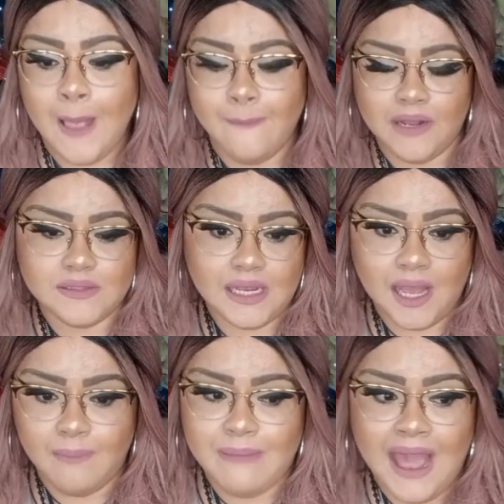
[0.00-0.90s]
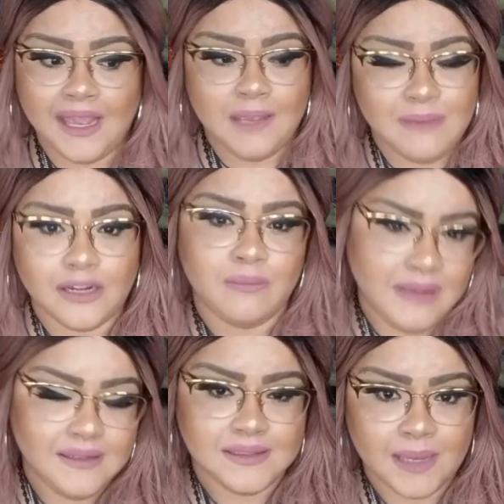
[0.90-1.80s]
But as they come back, it better
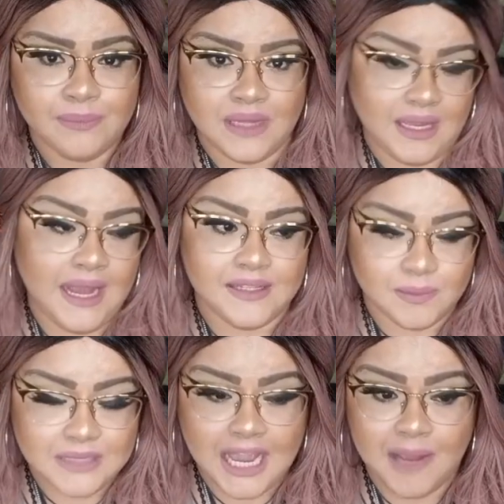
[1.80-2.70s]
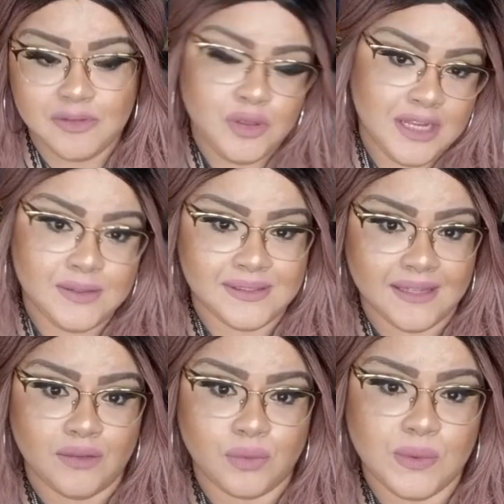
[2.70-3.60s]
means something. And sometimes you need to set
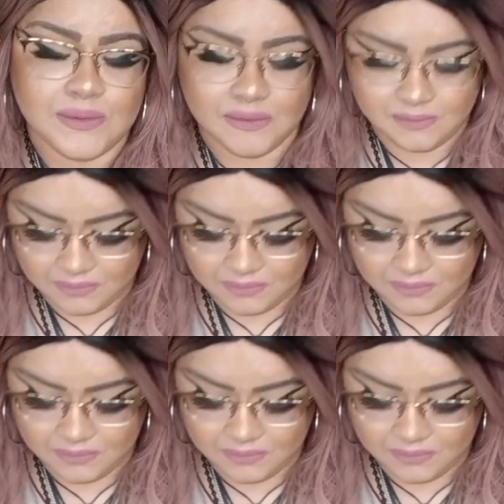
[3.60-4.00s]
the rules.